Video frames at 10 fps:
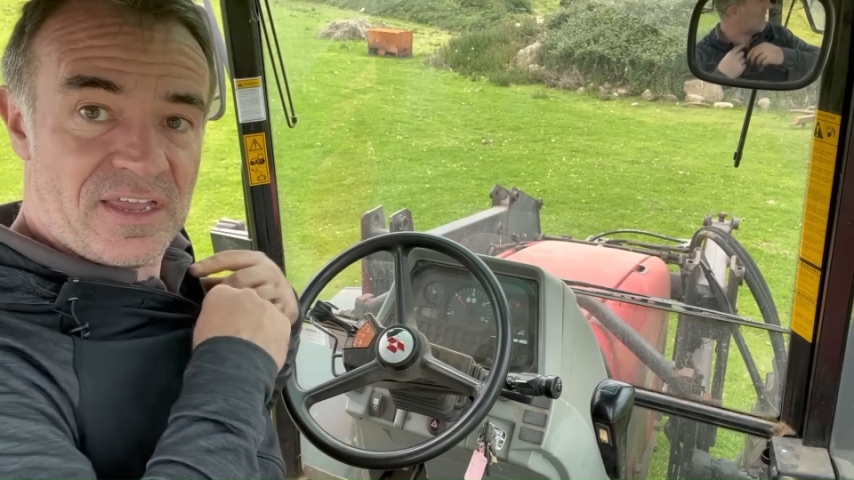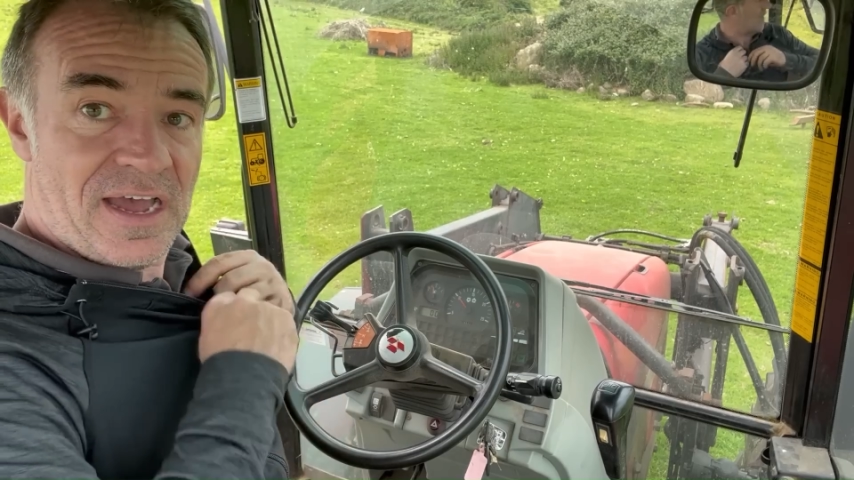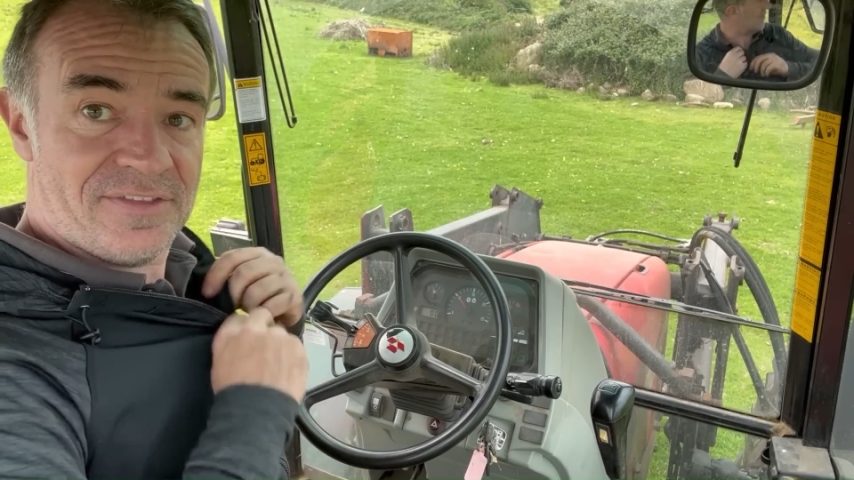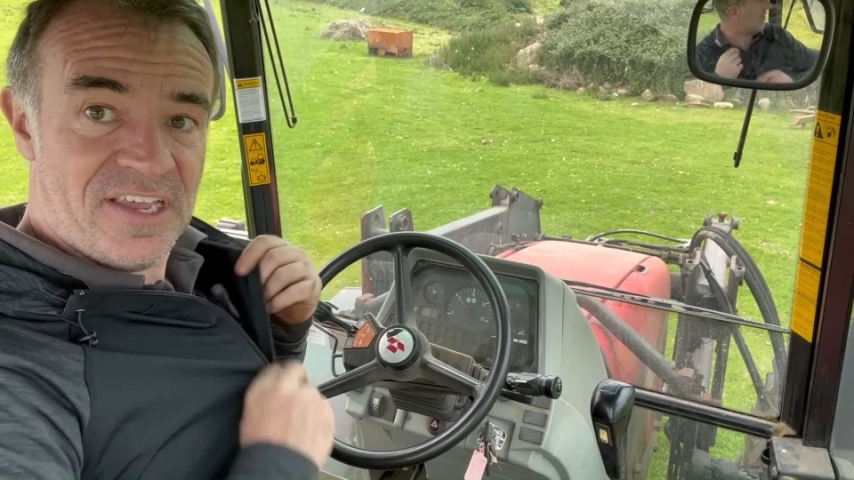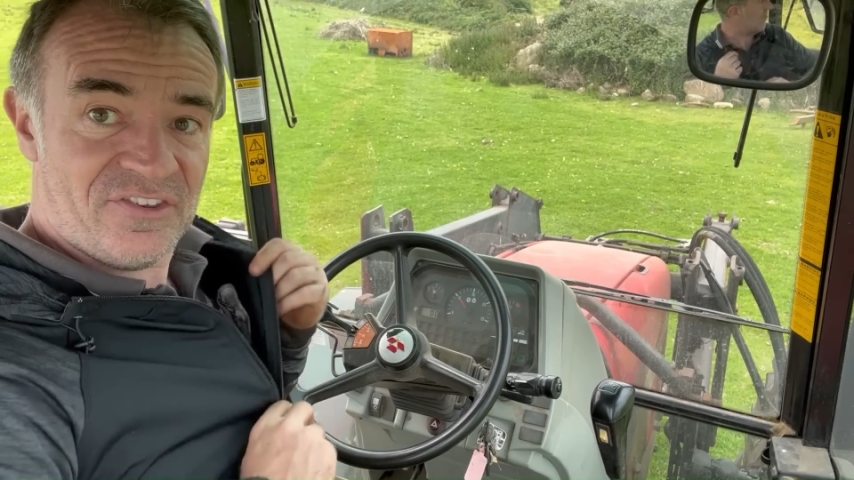I
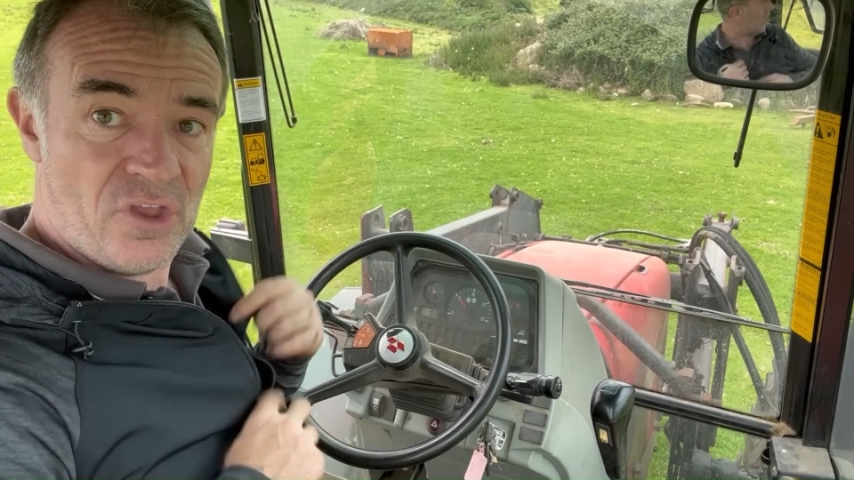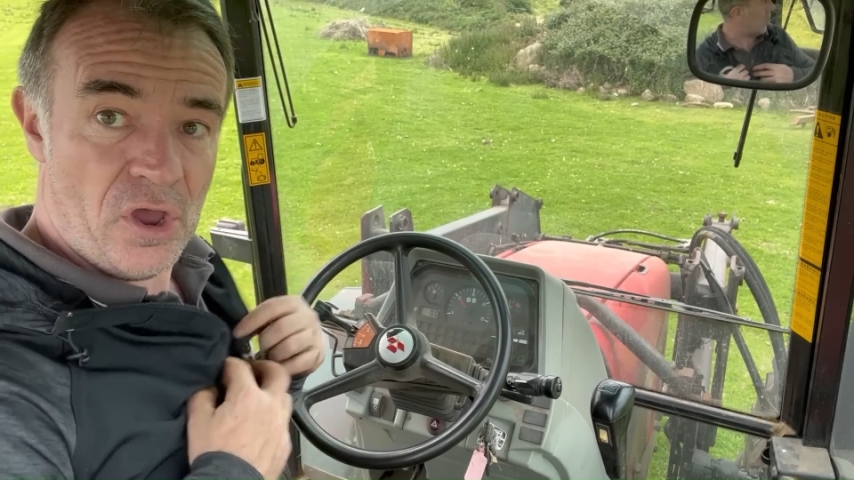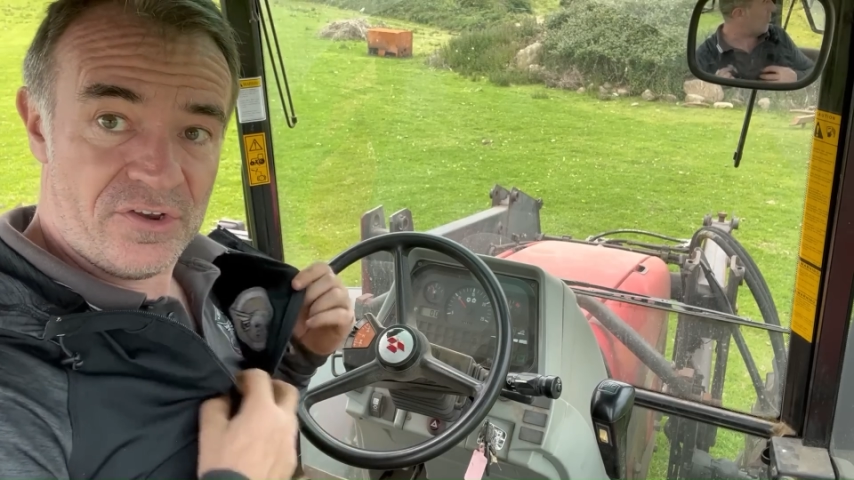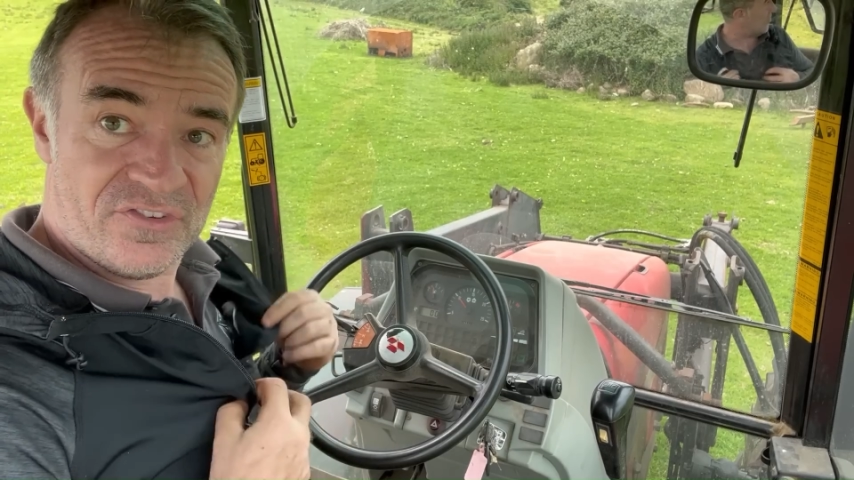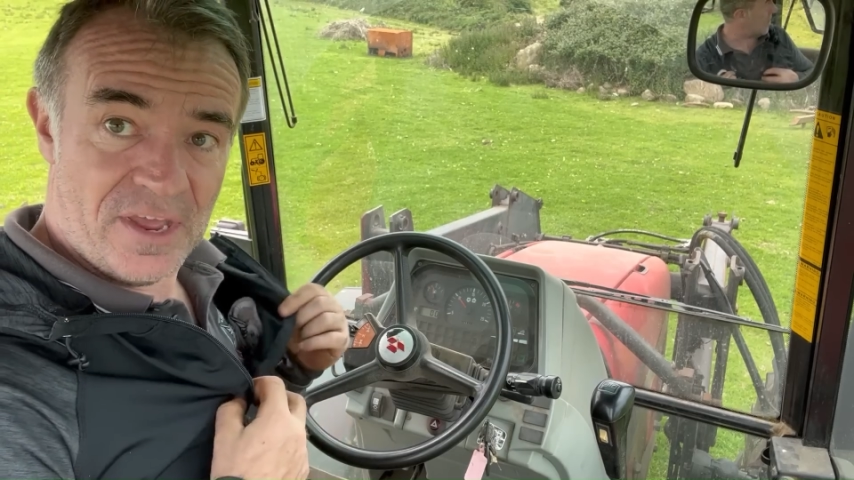had this
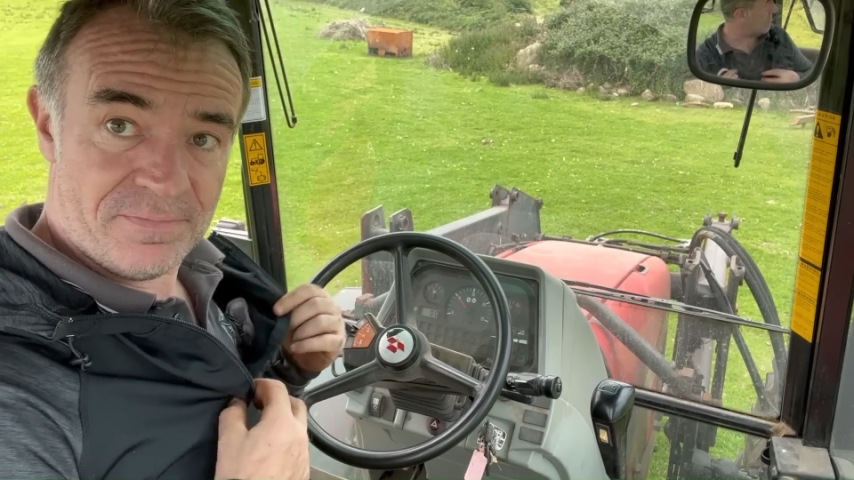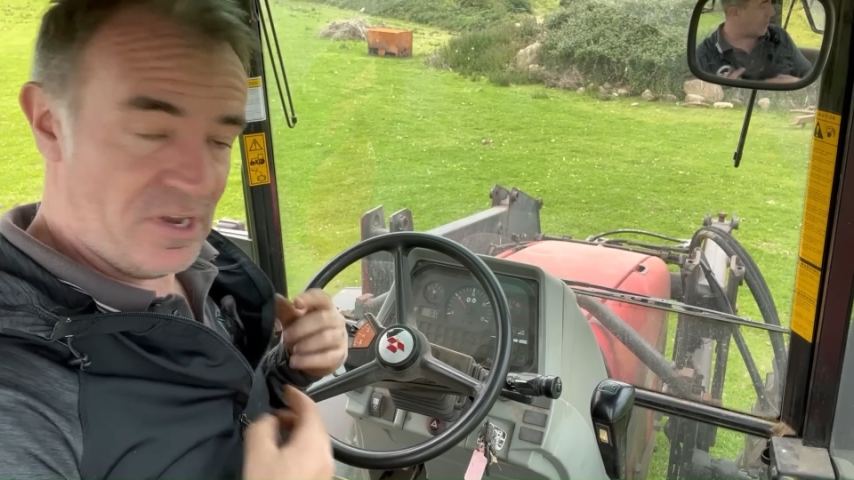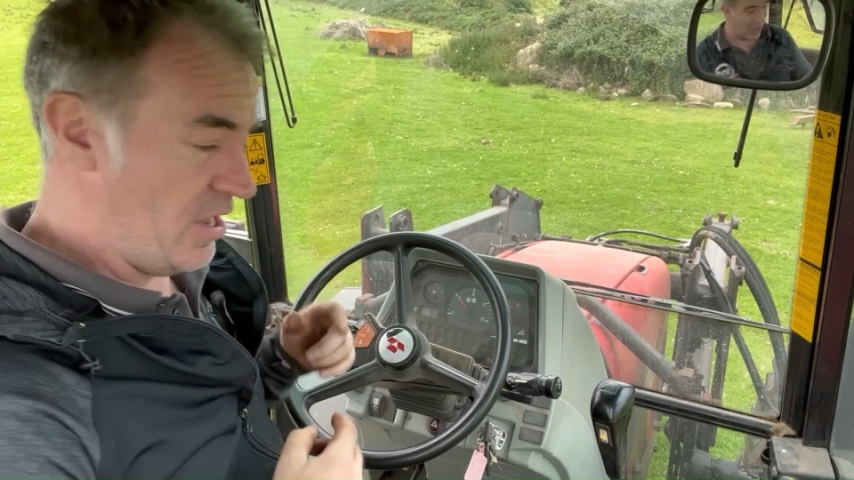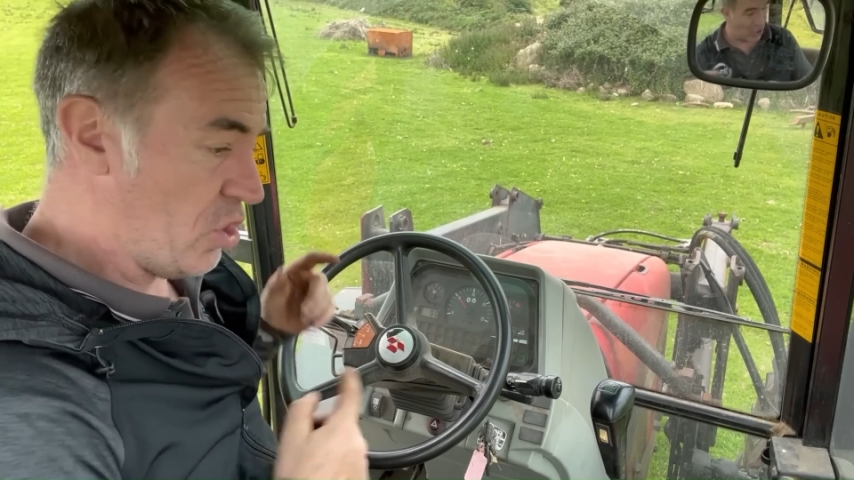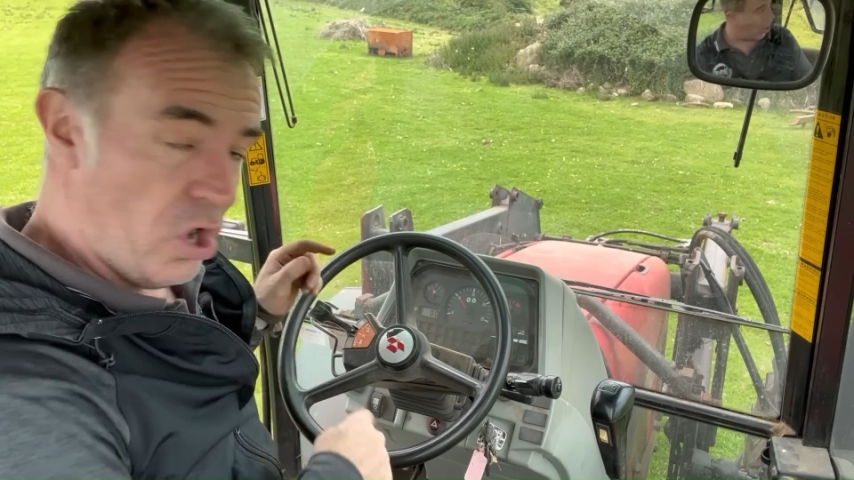down zipped and
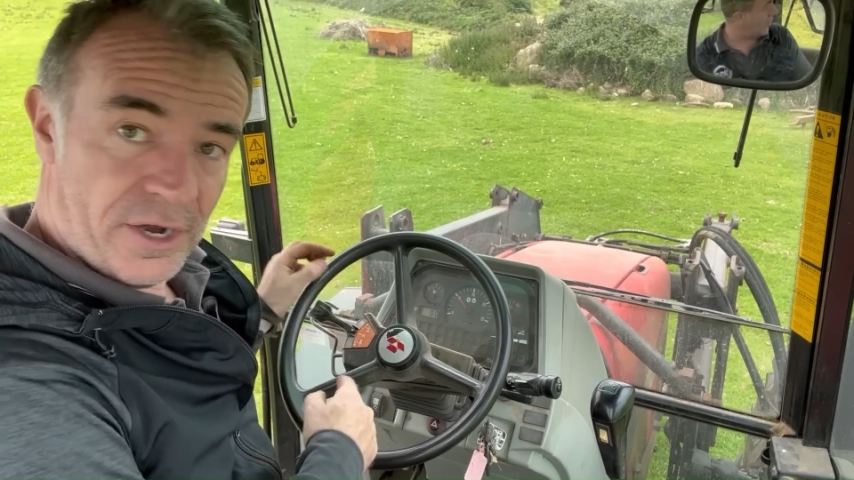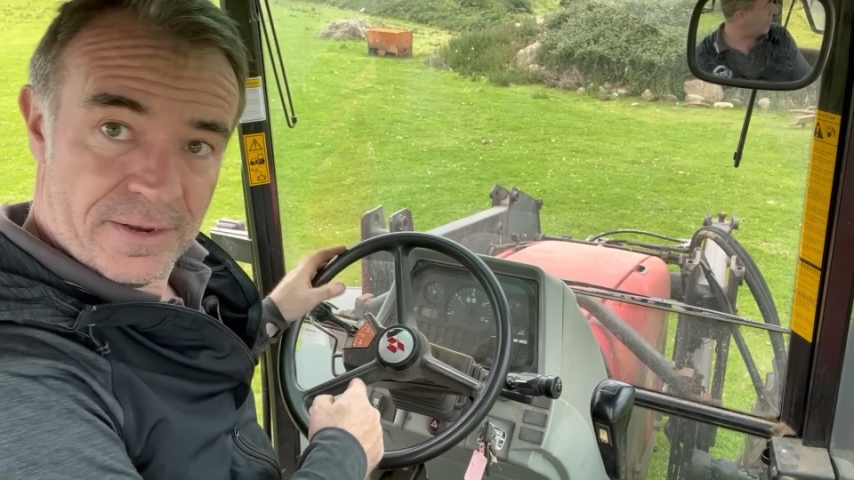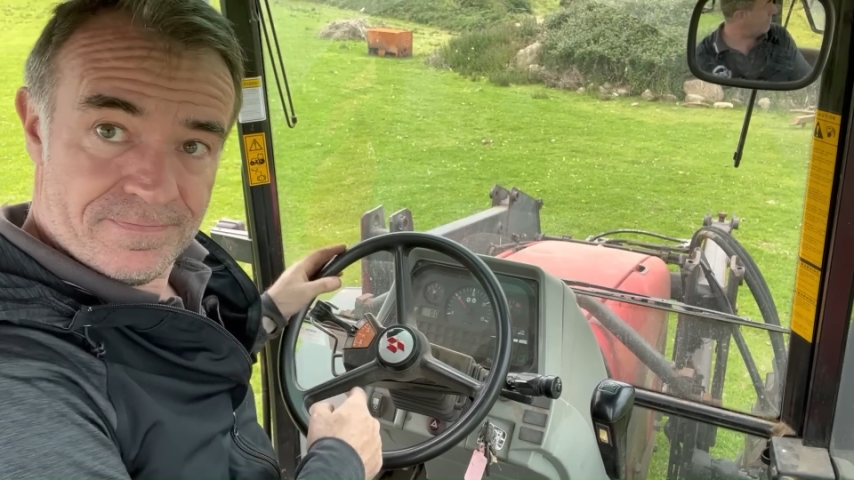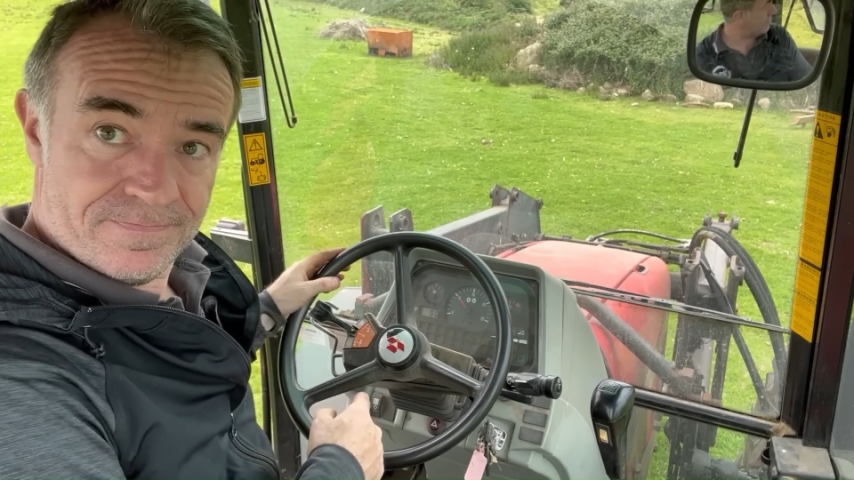I caught it.